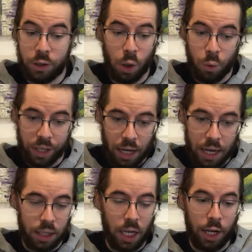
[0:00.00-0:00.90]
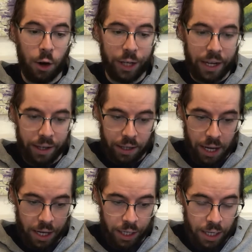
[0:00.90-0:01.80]
so we kind of like are getting
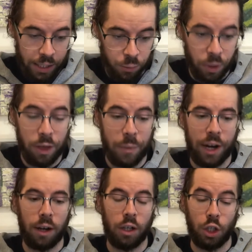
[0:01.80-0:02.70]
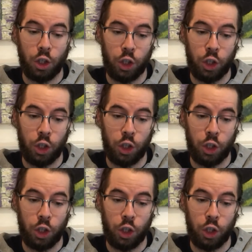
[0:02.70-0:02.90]
a nice rhythm here,